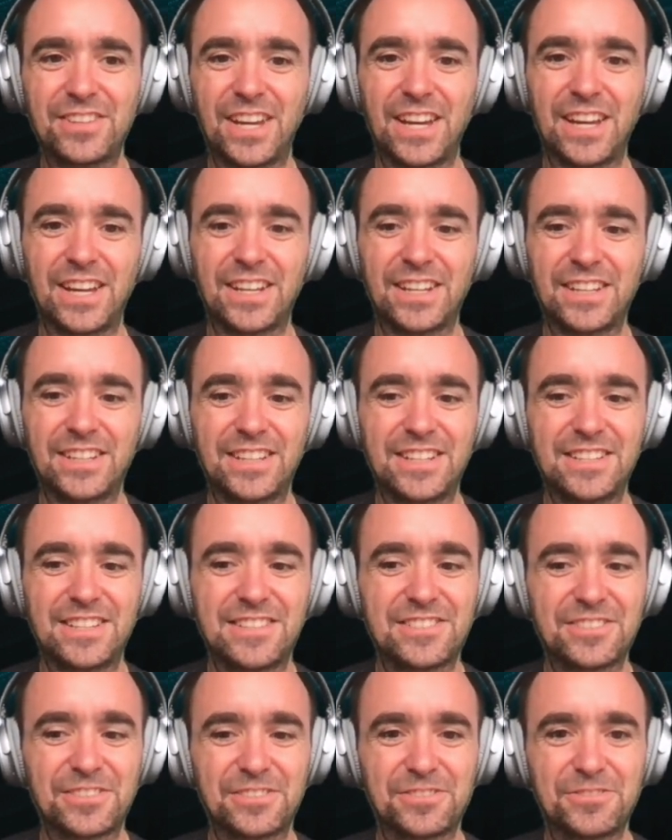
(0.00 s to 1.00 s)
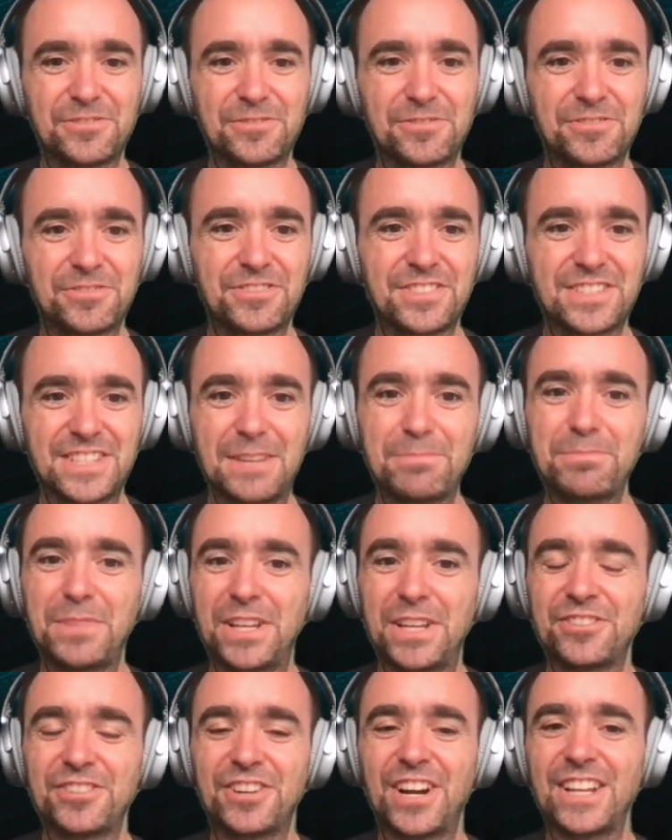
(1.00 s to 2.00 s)
And it's a step
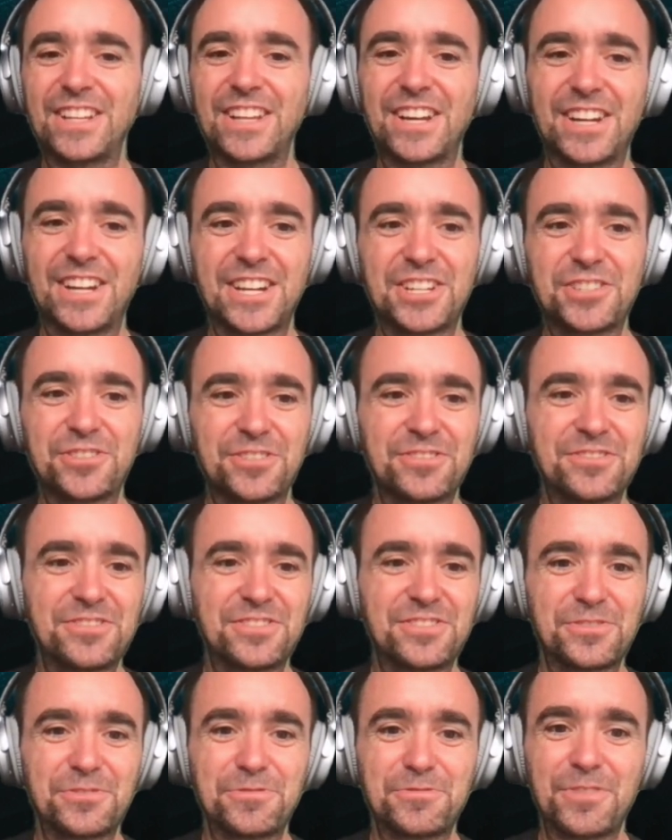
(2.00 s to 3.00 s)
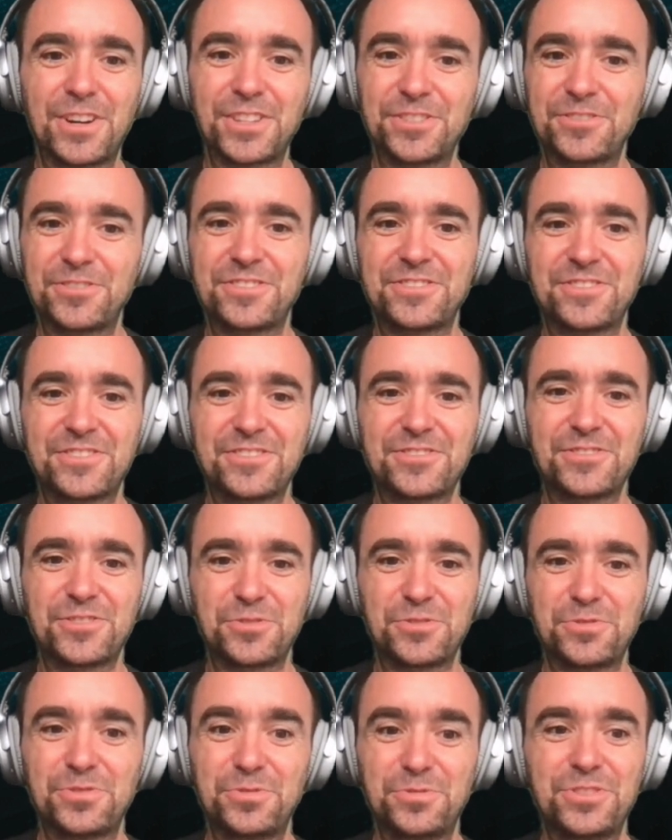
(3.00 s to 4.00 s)
in the right direction. So others
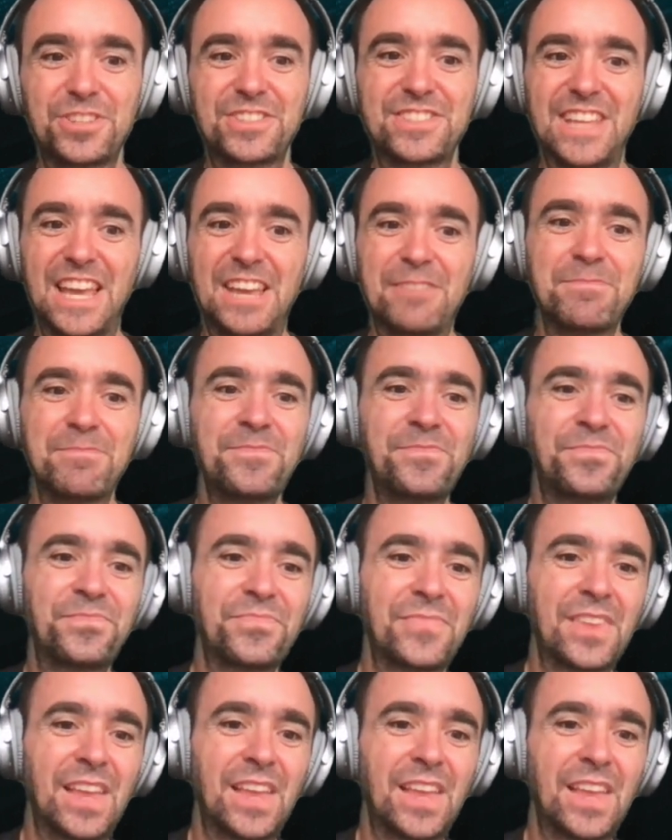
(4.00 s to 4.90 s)
should do the same.